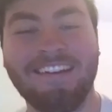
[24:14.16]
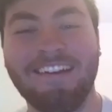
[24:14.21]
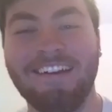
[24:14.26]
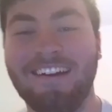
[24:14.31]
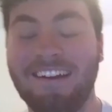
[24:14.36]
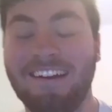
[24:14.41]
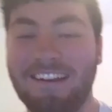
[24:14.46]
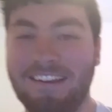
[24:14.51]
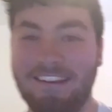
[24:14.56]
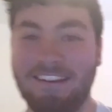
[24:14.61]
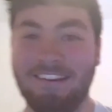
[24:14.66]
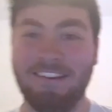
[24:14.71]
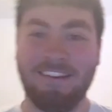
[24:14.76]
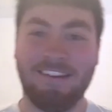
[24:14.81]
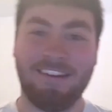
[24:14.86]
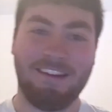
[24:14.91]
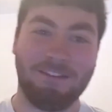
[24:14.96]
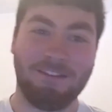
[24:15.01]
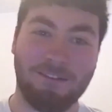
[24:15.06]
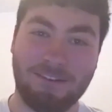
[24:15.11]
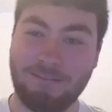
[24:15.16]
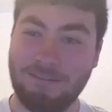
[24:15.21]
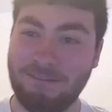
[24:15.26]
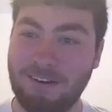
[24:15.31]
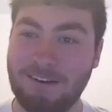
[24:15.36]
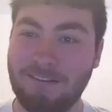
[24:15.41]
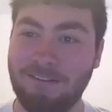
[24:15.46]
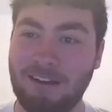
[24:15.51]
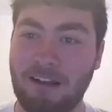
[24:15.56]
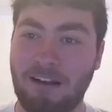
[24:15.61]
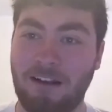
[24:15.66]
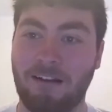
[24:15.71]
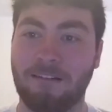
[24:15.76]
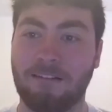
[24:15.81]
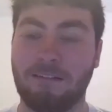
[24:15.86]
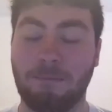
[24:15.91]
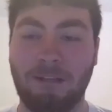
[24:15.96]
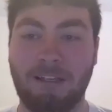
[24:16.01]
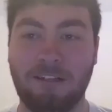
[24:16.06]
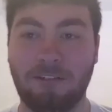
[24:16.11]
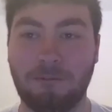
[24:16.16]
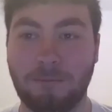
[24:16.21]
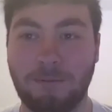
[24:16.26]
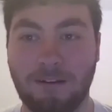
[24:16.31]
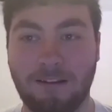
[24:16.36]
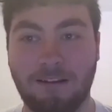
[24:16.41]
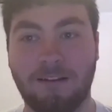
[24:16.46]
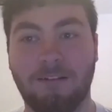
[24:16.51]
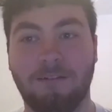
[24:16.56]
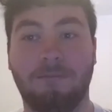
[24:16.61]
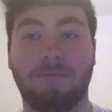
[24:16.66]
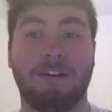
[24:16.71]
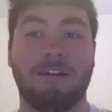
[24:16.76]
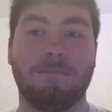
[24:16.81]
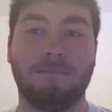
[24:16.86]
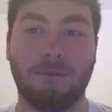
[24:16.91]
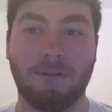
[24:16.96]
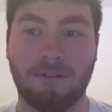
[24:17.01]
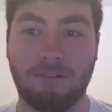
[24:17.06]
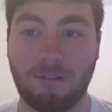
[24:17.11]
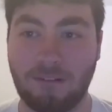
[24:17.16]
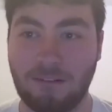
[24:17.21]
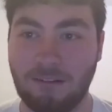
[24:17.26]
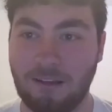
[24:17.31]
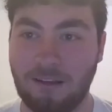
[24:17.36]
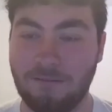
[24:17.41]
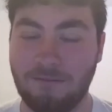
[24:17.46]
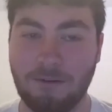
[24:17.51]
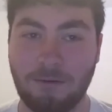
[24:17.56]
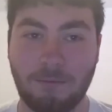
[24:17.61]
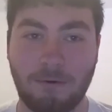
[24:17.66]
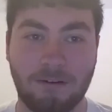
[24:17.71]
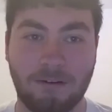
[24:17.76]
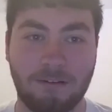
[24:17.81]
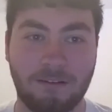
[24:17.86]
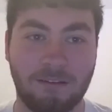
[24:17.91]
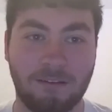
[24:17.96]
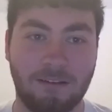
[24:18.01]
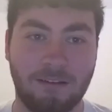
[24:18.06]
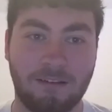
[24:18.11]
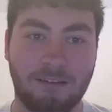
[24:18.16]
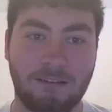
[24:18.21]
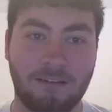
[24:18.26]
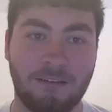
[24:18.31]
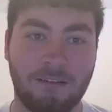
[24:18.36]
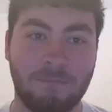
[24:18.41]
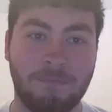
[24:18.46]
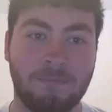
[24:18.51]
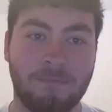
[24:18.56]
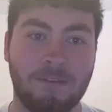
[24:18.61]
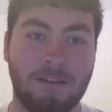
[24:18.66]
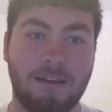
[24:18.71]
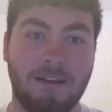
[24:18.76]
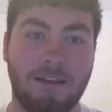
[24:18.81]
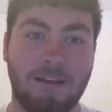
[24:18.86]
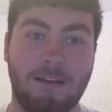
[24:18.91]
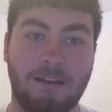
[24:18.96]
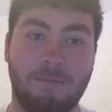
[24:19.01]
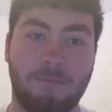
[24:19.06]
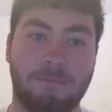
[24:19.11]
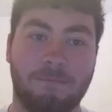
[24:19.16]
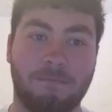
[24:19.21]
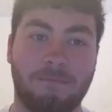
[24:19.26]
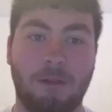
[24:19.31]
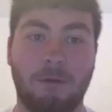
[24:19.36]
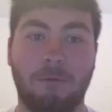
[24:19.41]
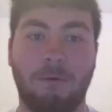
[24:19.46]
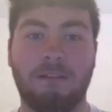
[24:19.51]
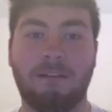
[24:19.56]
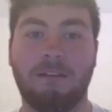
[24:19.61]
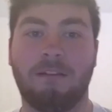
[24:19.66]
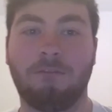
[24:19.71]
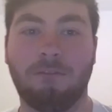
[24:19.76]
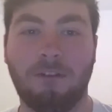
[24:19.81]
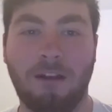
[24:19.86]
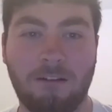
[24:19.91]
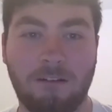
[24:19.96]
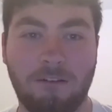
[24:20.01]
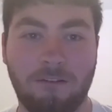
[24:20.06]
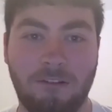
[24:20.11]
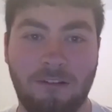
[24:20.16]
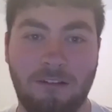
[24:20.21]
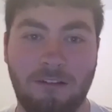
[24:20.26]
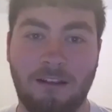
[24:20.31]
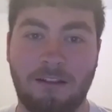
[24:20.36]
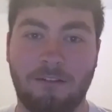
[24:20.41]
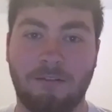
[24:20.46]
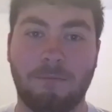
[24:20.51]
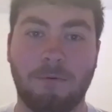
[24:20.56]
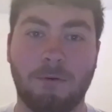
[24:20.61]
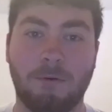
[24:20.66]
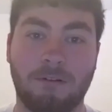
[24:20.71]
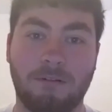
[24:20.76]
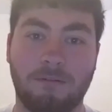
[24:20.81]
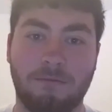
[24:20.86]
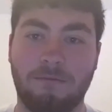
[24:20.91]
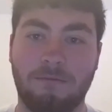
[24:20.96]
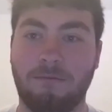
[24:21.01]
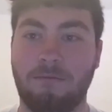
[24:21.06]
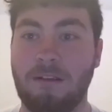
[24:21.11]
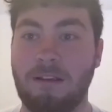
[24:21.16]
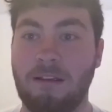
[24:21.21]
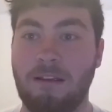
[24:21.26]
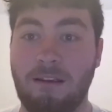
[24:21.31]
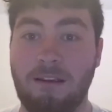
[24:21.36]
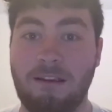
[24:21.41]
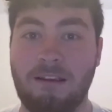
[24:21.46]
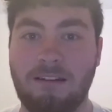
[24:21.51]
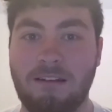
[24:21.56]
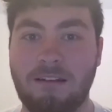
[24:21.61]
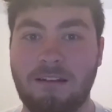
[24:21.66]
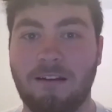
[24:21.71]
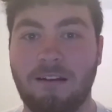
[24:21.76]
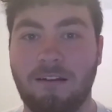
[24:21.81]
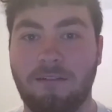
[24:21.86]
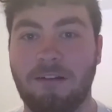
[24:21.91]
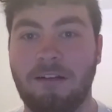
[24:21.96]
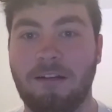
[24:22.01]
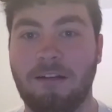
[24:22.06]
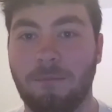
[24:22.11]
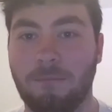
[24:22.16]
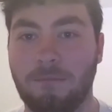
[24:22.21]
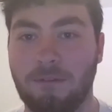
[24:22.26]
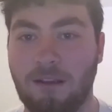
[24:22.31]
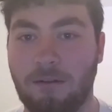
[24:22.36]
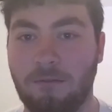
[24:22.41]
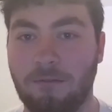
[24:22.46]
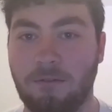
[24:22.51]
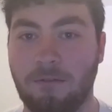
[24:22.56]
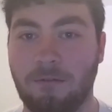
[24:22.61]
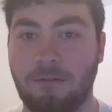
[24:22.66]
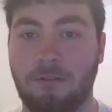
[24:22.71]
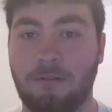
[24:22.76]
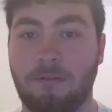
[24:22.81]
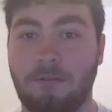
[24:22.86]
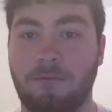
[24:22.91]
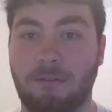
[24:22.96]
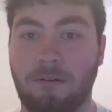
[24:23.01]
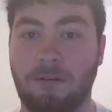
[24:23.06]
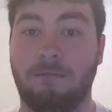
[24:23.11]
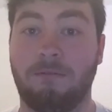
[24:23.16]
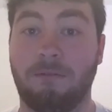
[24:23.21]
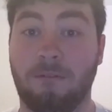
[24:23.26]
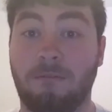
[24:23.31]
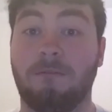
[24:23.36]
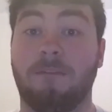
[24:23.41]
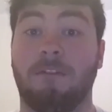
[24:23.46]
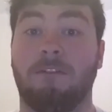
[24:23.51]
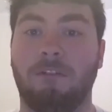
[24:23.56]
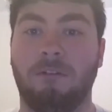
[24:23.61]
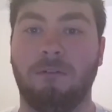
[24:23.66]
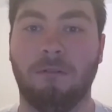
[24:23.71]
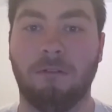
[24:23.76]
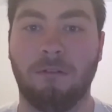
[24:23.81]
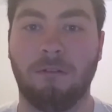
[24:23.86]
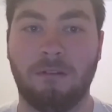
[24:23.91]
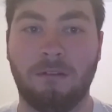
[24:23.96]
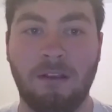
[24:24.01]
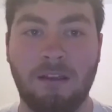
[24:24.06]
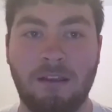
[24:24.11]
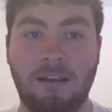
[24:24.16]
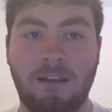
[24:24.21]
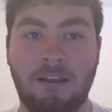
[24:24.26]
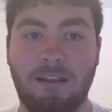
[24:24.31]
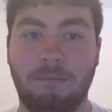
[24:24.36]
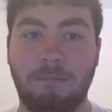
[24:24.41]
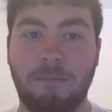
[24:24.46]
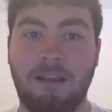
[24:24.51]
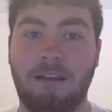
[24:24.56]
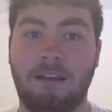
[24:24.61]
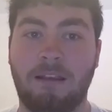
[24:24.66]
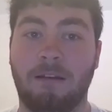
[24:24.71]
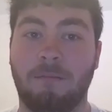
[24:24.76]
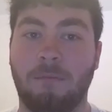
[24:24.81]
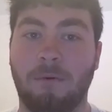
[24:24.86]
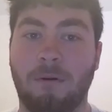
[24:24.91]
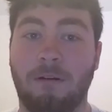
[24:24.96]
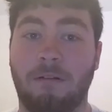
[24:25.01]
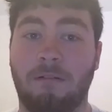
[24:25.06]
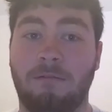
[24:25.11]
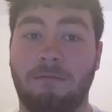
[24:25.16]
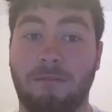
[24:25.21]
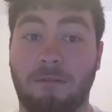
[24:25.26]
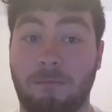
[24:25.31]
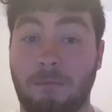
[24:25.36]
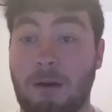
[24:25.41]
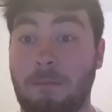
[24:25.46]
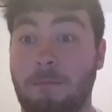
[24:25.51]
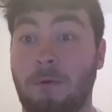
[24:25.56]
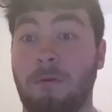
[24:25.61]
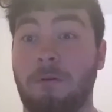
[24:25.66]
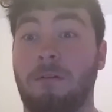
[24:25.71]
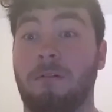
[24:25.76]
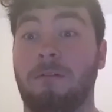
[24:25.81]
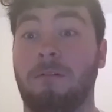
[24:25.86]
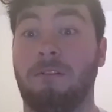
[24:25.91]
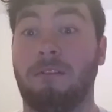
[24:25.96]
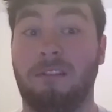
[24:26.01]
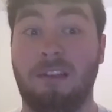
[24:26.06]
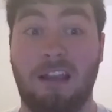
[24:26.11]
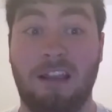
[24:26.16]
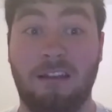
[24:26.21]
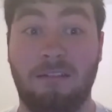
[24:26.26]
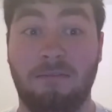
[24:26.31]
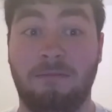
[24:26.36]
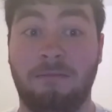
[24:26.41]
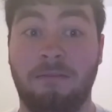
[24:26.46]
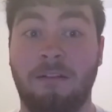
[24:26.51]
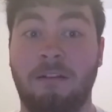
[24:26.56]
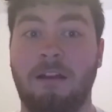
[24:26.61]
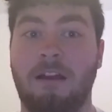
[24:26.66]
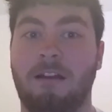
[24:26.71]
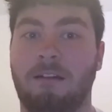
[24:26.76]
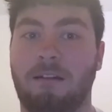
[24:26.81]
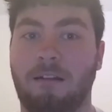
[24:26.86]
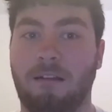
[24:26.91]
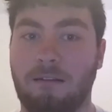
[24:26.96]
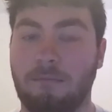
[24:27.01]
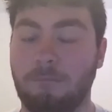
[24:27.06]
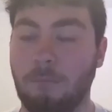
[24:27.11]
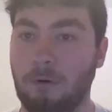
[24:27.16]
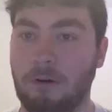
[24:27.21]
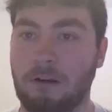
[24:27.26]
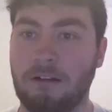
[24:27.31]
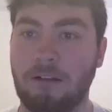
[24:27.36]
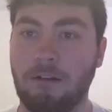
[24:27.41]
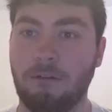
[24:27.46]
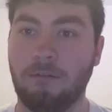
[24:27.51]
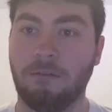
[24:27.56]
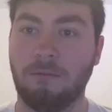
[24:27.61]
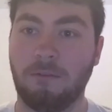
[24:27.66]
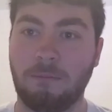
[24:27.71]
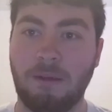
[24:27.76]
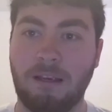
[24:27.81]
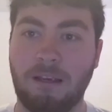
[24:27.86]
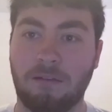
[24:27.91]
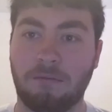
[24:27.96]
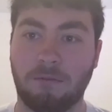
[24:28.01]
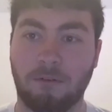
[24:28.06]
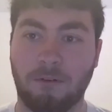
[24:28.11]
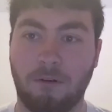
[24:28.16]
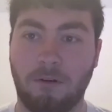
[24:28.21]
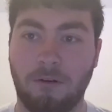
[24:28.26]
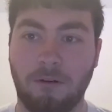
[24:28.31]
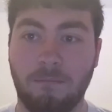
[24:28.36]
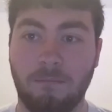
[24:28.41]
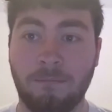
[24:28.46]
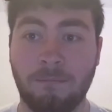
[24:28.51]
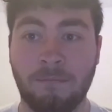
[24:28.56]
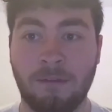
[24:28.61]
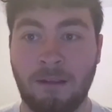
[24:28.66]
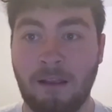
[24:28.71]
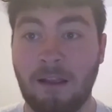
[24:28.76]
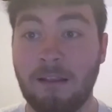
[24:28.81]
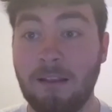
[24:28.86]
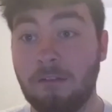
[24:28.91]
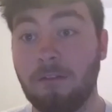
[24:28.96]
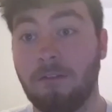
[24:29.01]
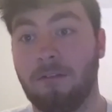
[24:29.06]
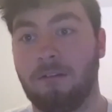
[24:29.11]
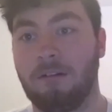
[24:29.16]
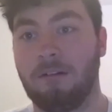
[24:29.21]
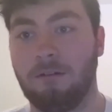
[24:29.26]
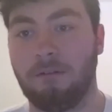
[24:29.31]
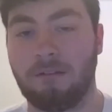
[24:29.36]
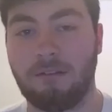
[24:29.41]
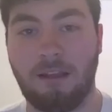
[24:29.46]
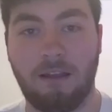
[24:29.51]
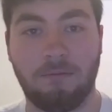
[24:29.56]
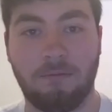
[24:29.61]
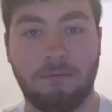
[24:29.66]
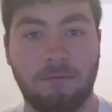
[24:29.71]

I don't have a very long speech, but I thought it was very important to say a few words on this. What this strategy and the report of EDI really comes down to for students is making a more safe and like more inclusive space for all, and that does include staff.